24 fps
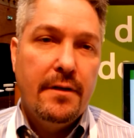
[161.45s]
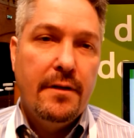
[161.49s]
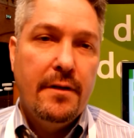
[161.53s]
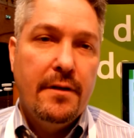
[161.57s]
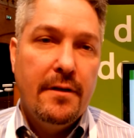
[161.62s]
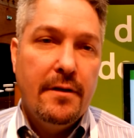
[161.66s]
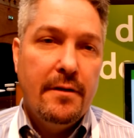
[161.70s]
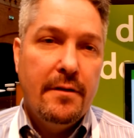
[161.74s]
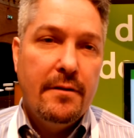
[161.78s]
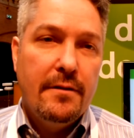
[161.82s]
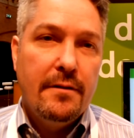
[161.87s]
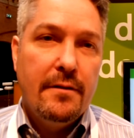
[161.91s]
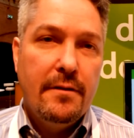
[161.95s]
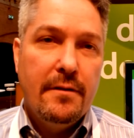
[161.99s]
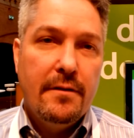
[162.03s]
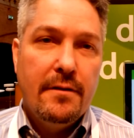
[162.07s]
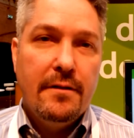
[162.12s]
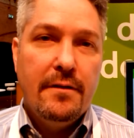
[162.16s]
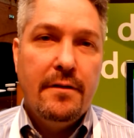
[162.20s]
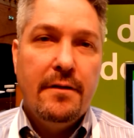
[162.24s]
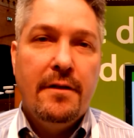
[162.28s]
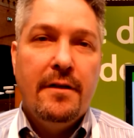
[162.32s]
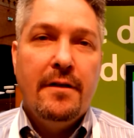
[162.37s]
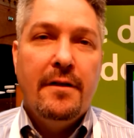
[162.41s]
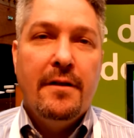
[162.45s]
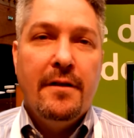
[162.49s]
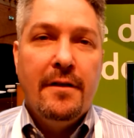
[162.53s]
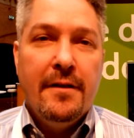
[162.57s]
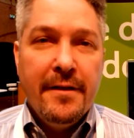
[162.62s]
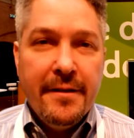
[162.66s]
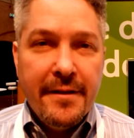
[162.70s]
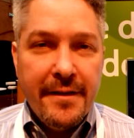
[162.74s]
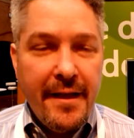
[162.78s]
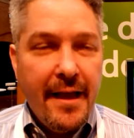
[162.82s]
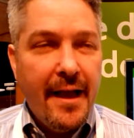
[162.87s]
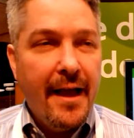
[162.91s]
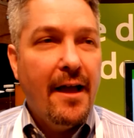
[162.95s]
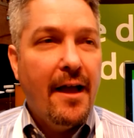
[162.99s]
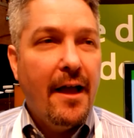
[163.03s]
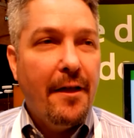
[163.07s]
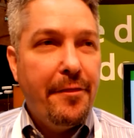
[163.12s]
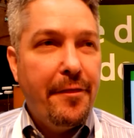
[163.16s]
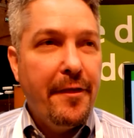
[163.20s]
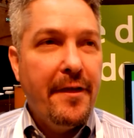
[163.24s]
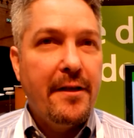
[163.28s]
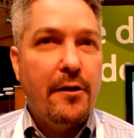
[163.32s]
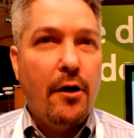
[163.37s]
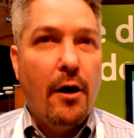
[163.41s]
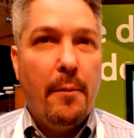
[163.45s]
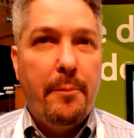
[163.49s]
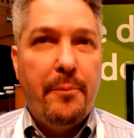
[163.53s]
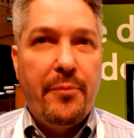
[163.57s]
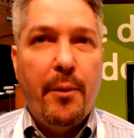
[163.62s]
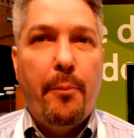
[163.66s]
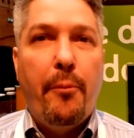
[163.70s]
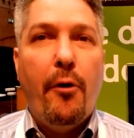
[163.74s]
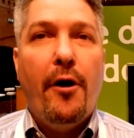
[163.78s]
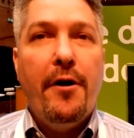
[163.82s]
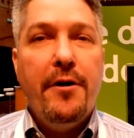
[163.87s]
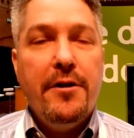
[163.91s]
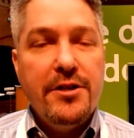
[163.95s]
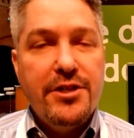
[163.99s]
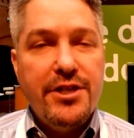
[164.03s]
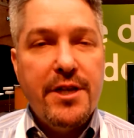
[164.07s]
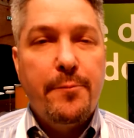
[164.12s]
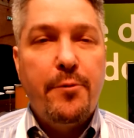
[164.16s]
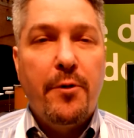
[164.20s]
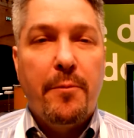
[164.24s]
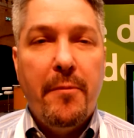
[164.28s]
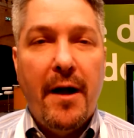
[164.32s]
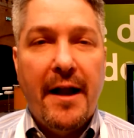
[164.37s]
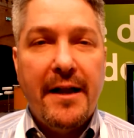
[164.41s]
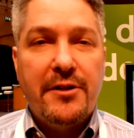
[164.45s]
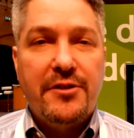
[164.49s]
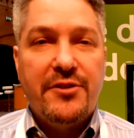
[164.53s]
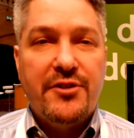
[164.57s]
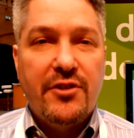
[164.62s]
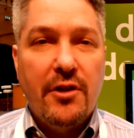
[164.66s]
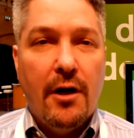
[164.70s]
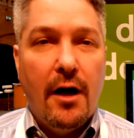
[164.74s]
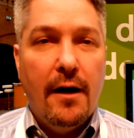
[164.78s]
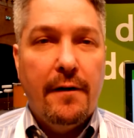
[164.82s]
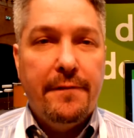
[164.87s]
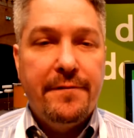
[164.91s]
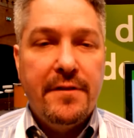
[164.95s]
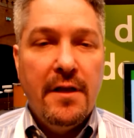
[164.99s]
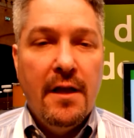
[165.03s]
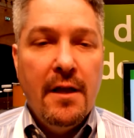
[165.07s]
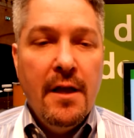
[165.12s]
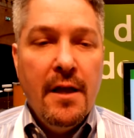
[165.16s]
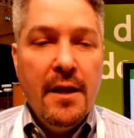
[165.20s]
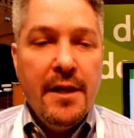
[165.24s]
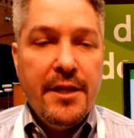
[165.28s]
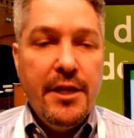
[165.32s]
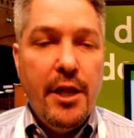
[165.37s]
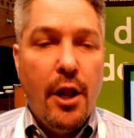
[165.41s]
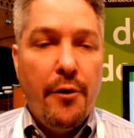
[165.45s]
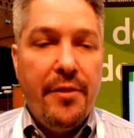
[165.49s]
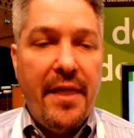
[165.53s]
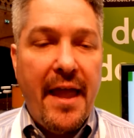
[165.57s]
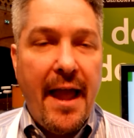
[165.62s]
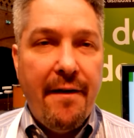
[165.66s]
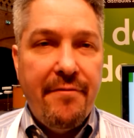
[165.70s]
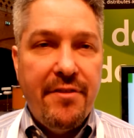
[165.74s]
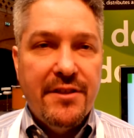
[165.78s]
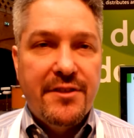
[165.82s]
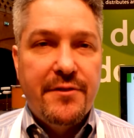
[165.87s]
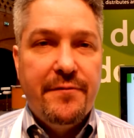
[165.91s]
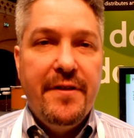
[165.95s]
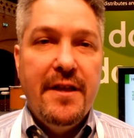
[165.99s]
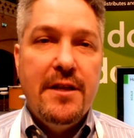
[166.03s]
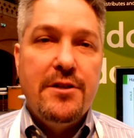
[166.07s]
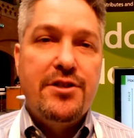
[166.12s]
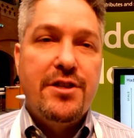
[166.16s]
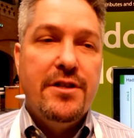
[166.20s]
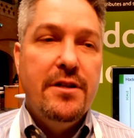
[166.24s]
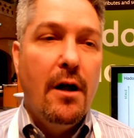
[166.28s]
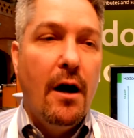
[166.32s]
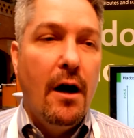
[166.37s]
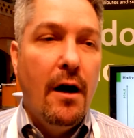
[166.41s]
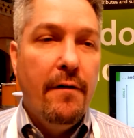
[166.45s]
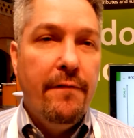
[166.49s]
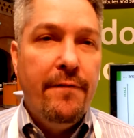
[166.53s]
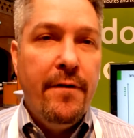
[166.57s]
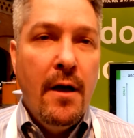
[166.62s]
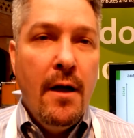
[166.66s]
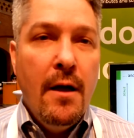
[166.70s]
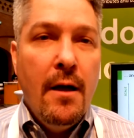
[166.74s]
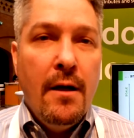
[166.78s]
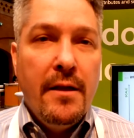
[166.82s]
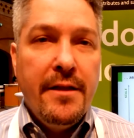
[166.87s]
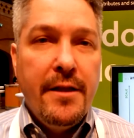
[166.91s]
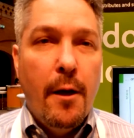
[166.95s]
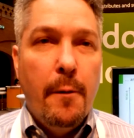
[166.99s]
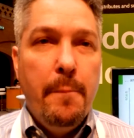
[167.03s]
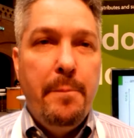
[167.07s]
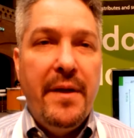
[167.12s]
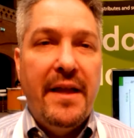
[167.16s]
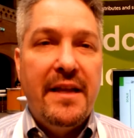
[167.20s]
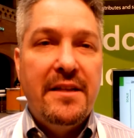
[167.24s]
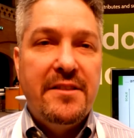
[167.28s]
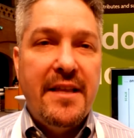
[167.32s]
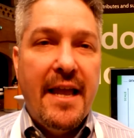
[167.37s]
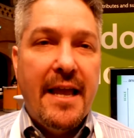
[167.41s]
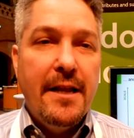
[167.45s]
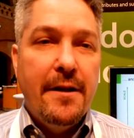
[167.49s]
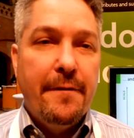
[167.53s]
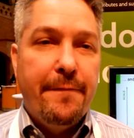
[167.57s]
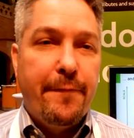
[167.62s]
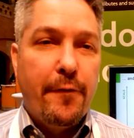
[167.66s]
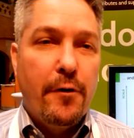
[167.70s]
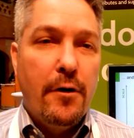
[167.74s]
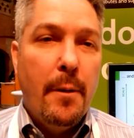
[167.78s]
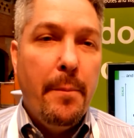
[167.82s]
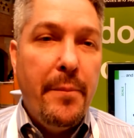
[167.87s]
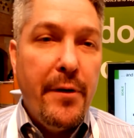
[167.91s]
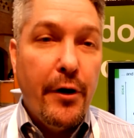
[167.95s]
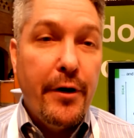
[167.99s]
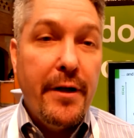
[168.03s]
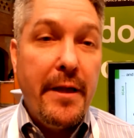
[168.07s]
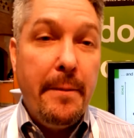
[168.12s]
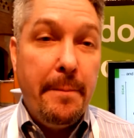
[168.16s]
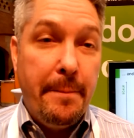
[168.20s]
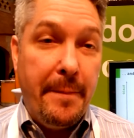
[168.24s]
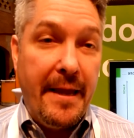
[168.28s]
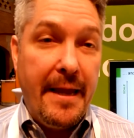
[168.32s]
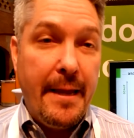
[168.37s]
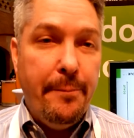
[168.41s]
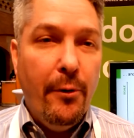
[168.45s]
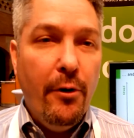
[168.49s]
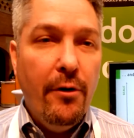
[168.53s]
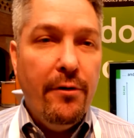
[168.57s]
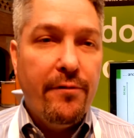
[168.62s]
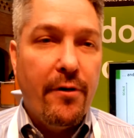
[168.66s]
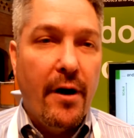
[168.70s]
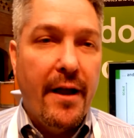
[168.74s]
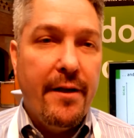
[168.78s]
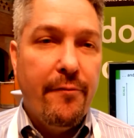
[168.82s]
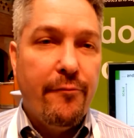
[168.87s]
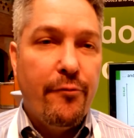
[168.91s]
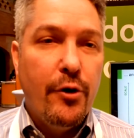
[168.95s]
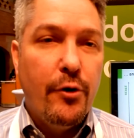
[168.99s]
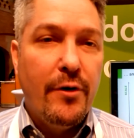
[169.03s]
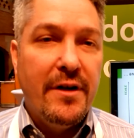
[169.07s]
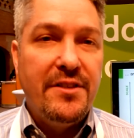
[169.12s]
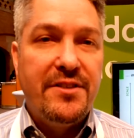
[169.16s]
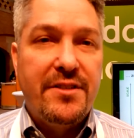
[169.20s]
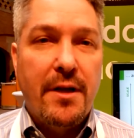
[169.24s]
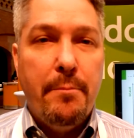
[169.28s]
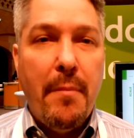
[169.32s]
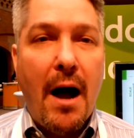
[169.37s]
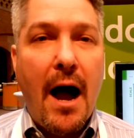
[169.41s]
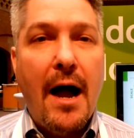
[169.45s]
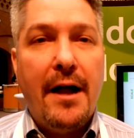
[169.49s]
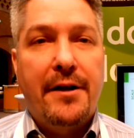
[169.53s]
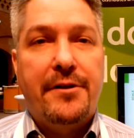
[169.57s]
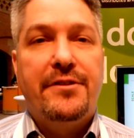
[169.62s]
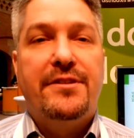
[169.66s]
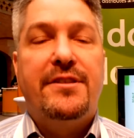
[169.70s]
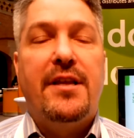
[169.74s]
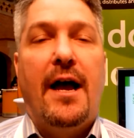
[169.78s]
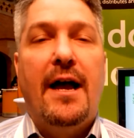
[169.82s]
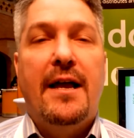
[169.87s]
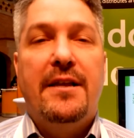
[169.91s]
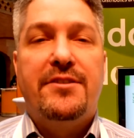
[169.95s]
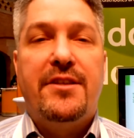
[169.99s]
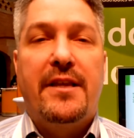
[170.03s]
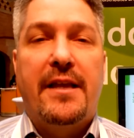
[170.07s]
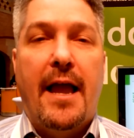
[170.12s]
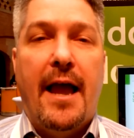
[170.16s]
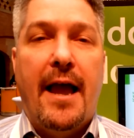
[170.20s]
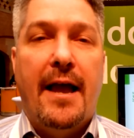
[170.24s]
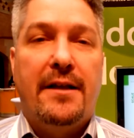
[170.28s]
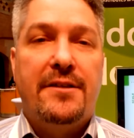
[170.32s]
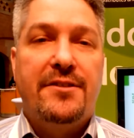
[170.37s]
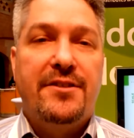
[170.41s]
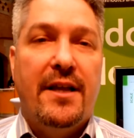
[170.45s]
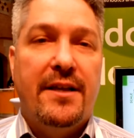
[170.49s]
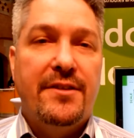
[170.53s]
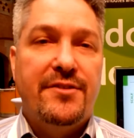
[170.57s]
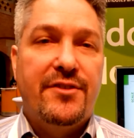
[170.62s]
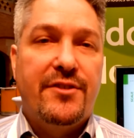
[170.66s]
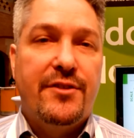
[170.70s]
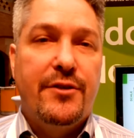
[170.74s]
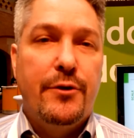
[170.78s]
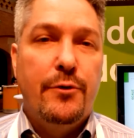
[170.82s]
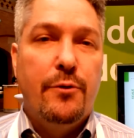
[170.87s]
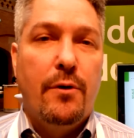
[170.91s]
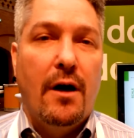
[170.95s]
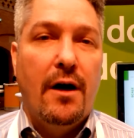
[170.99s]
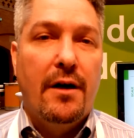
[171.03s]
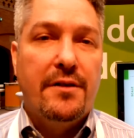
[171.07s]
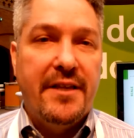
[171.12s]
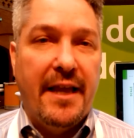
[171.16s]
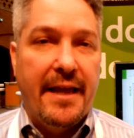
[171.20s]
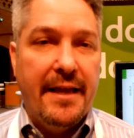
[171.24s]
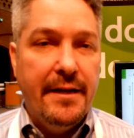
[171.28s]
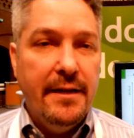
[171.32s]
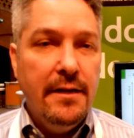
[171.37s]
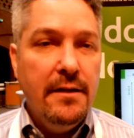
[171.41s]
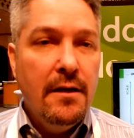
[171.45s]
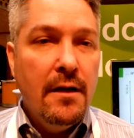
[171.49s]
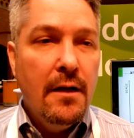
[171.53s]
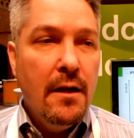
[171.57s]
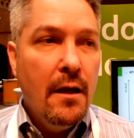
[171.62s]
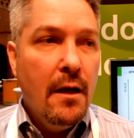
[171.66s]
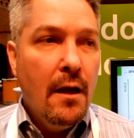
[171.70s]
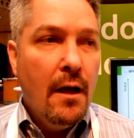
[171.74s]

That's amazing. Yeah, I think our, the partnership with Microsoft, you know, they have this vision of you know big data for a billion people, right? right. Really democratizing access to uh, data.